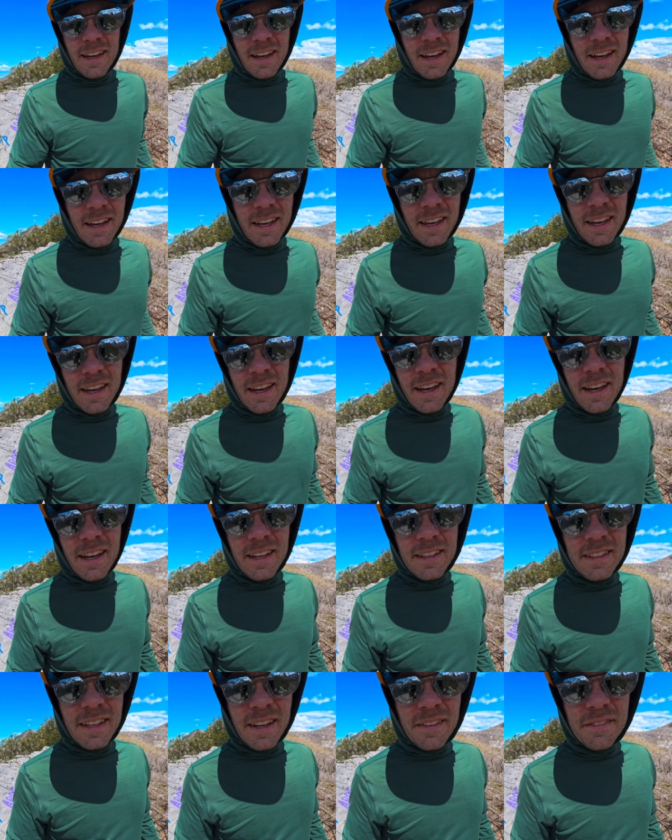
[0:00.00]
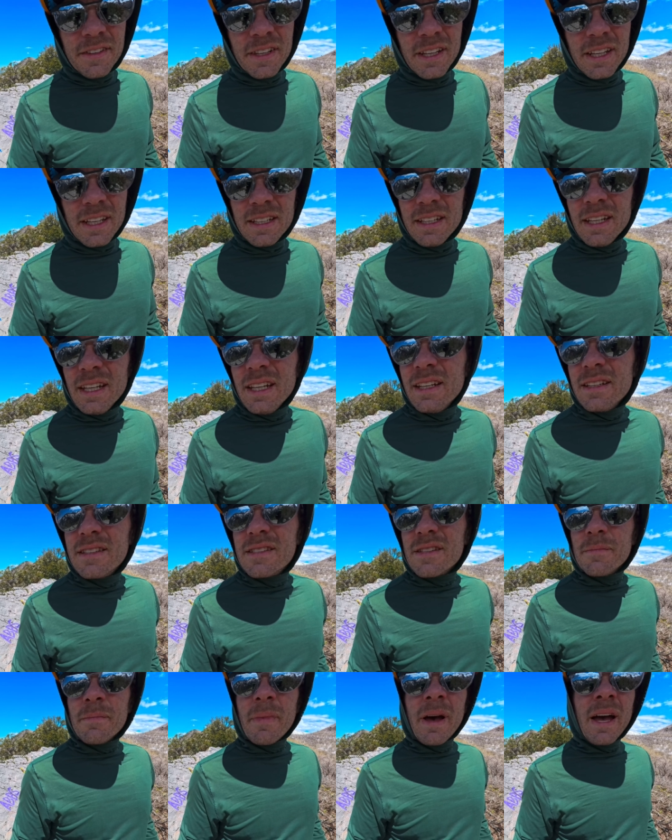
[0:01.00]
I uh, definitely needed
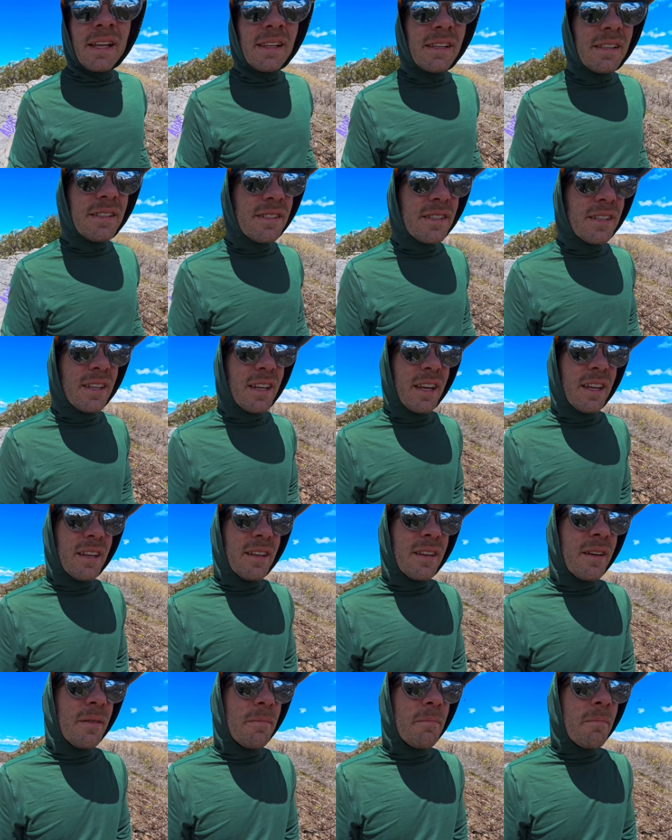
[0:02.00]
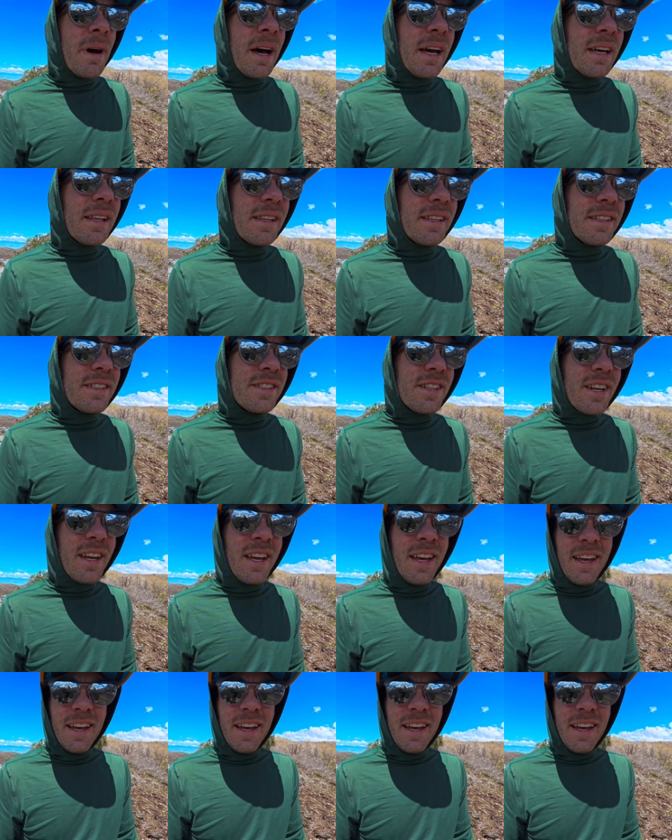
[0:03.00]
some mileage, and mileage,